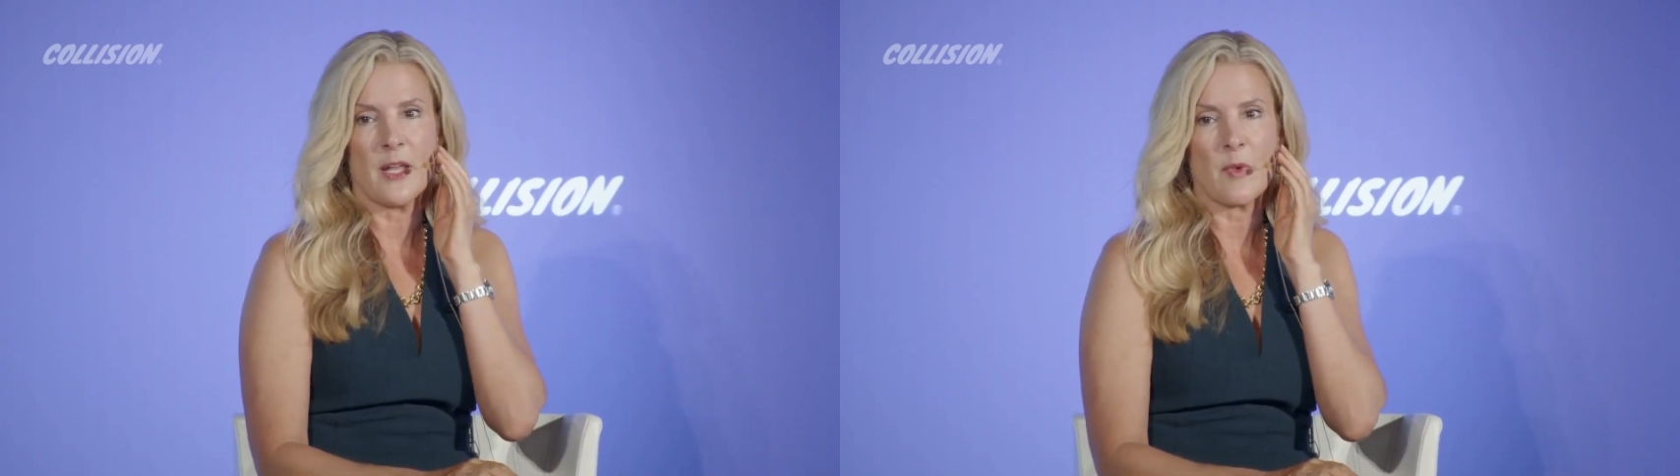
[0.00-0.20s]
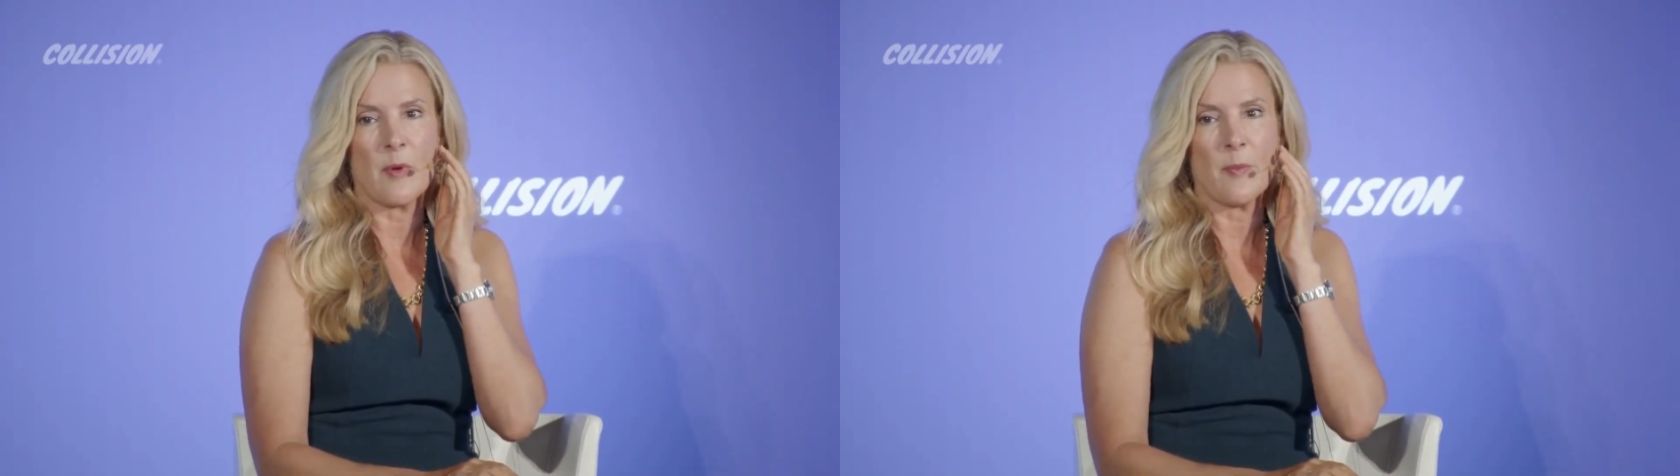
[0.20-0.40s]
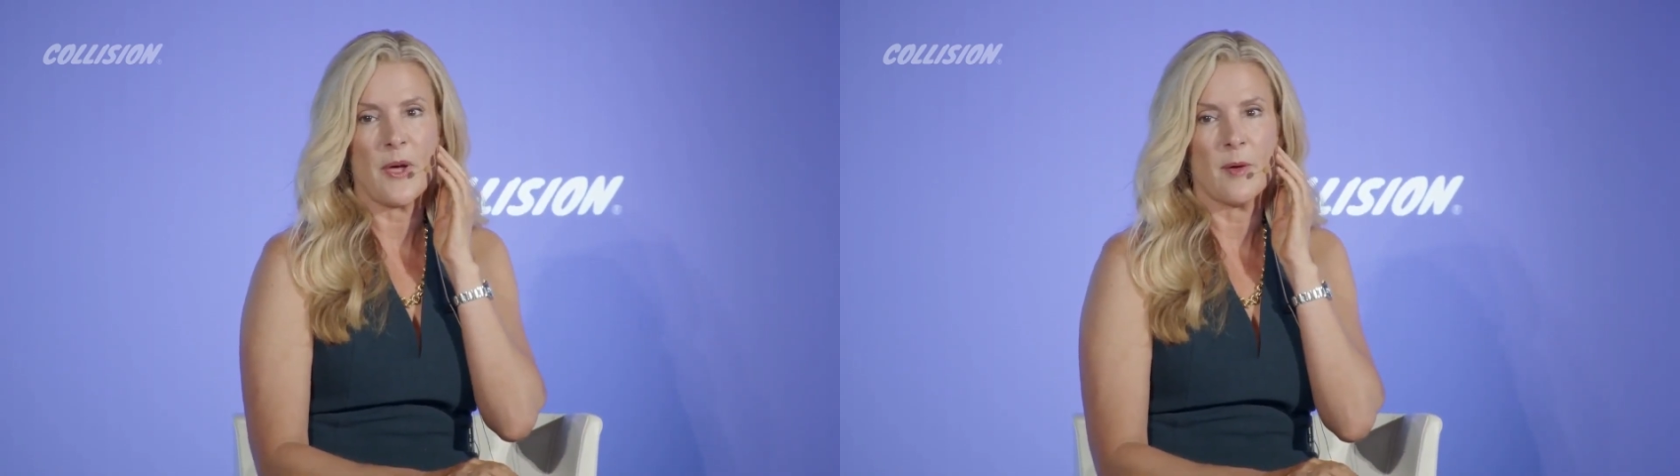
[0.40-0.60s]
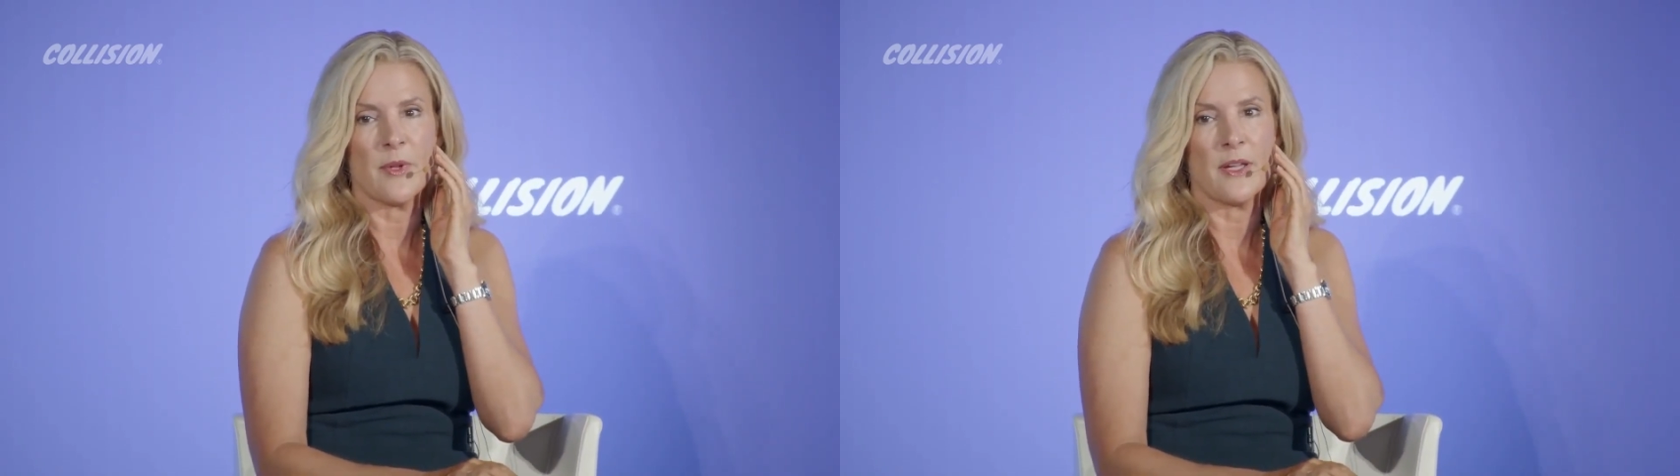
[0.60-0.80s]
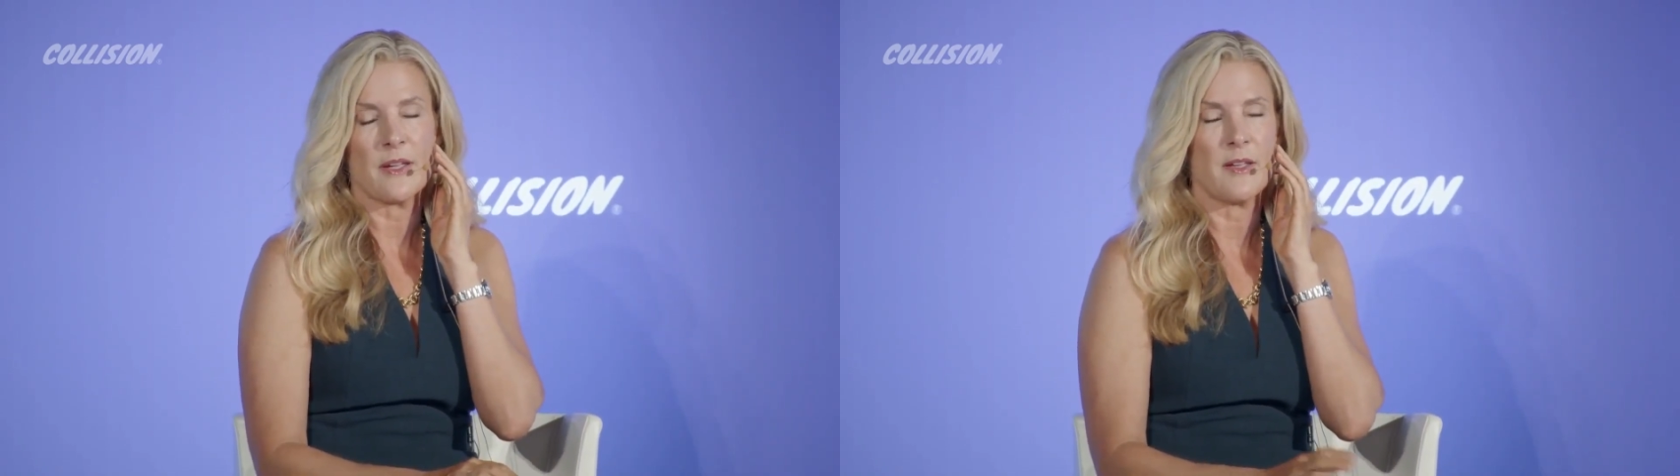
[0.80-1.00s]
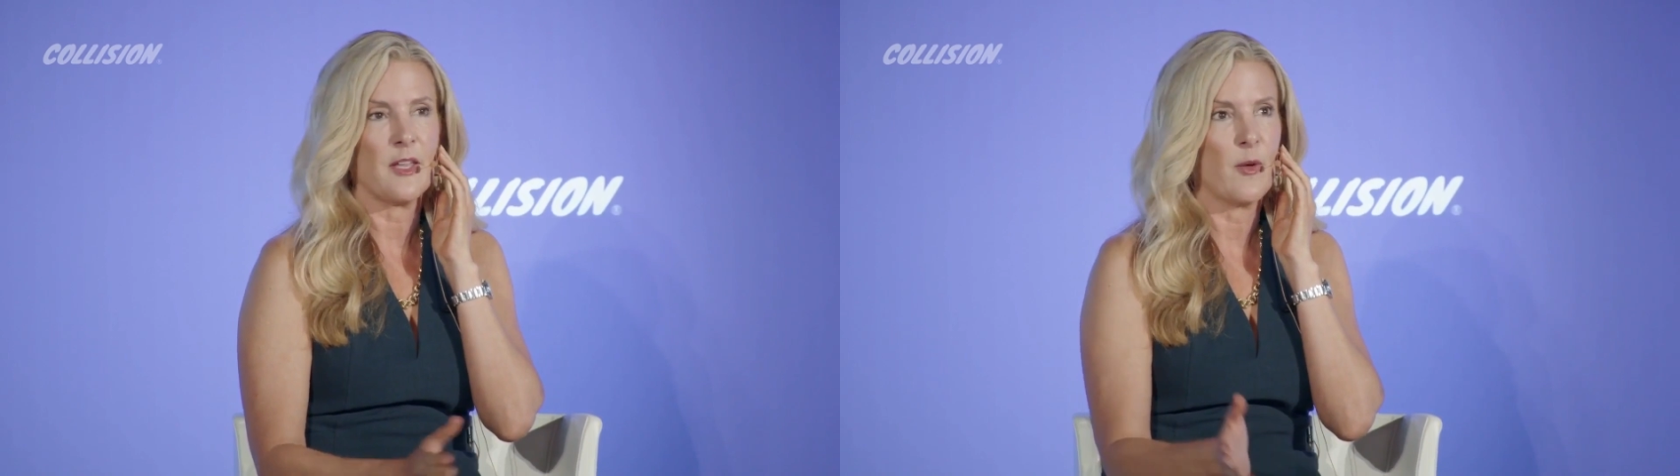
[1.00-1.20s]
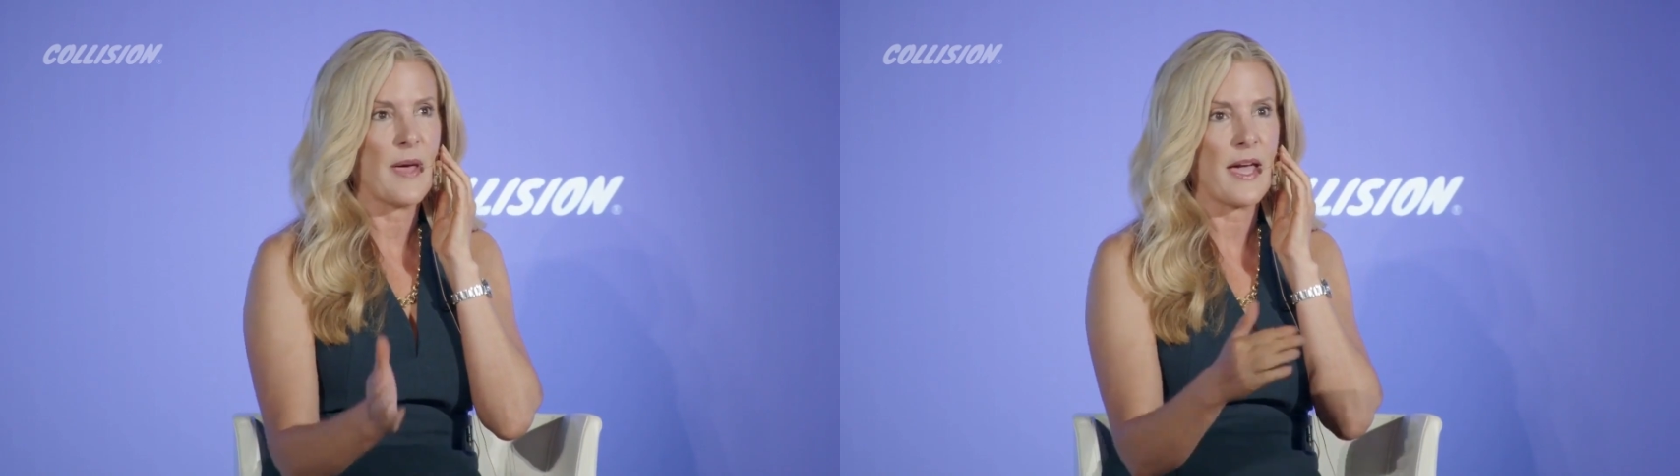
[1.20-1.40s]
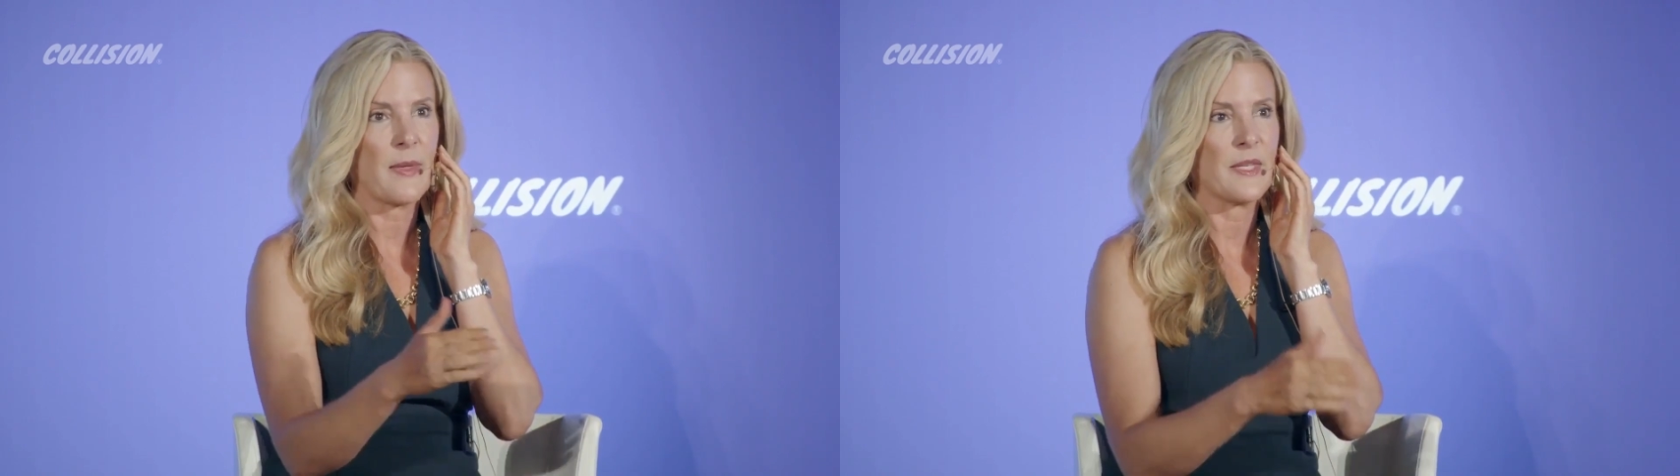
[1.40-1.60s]
and we went public,
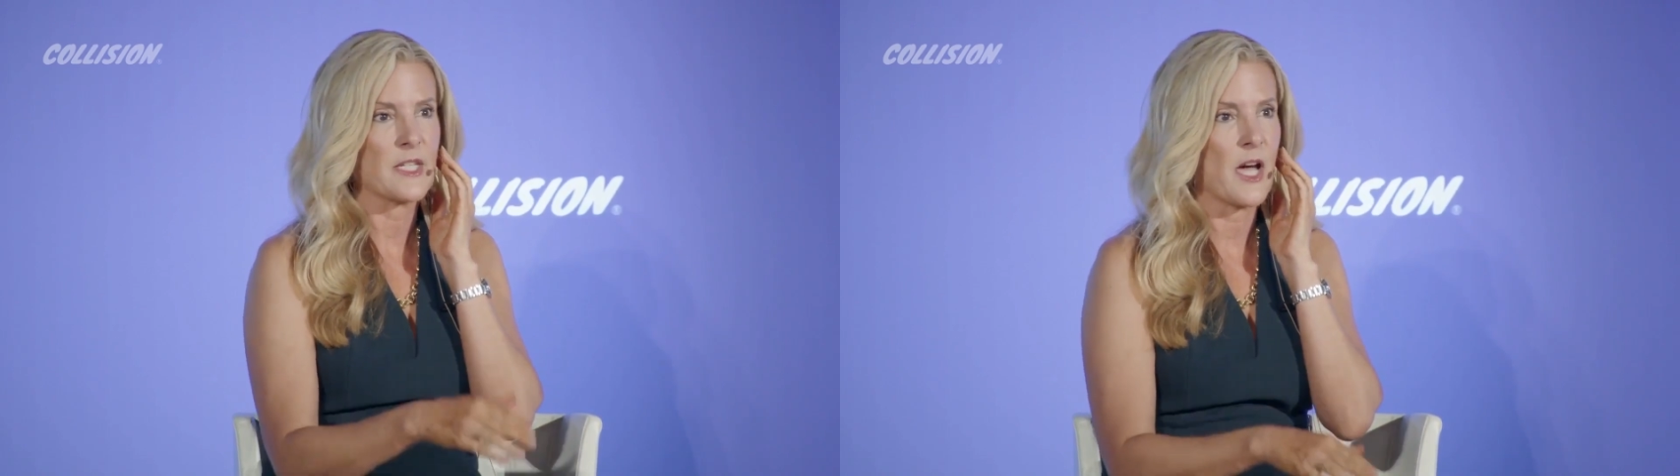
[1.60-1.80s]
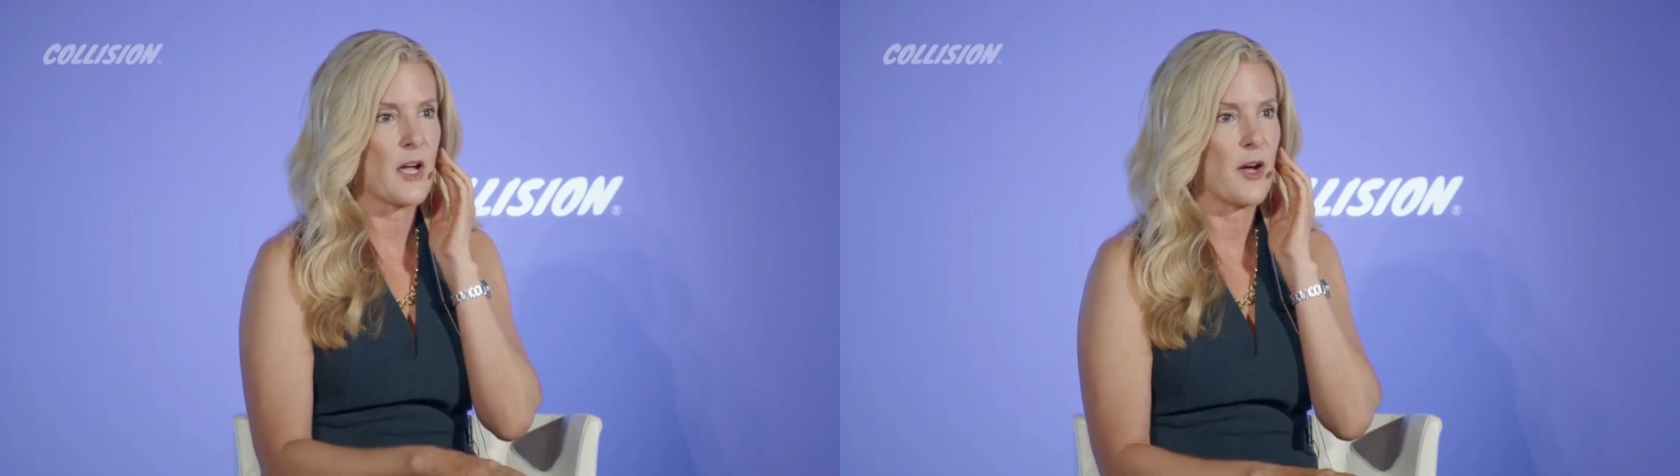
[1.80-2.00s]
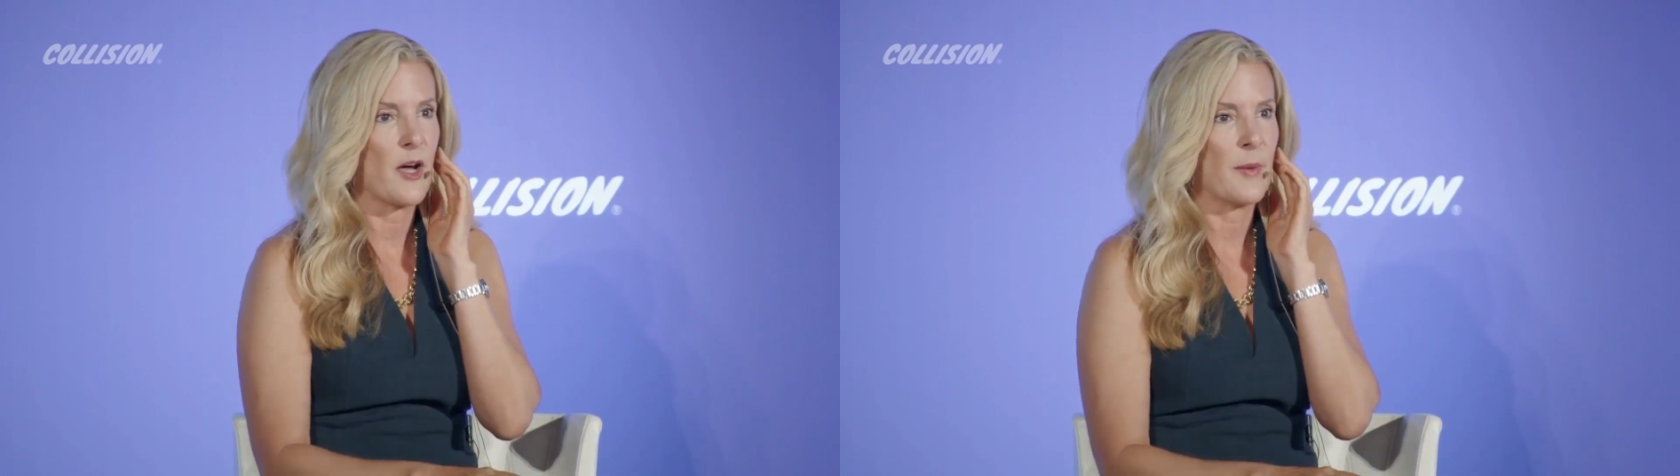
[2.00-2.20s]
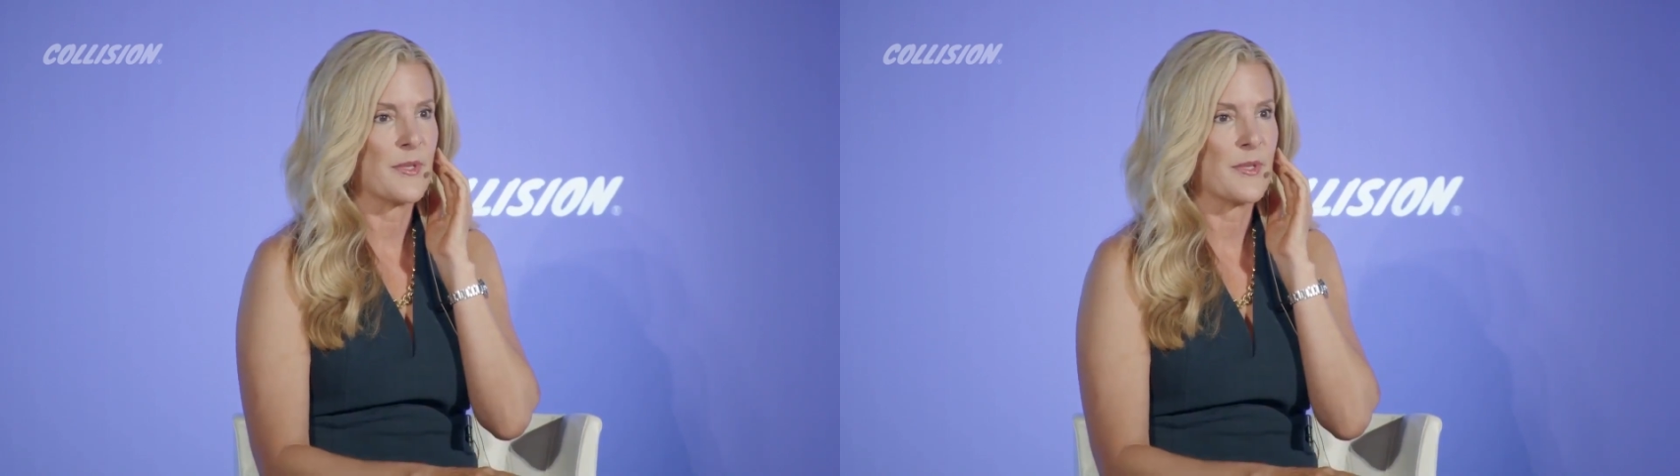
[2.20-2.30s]
back in the .com.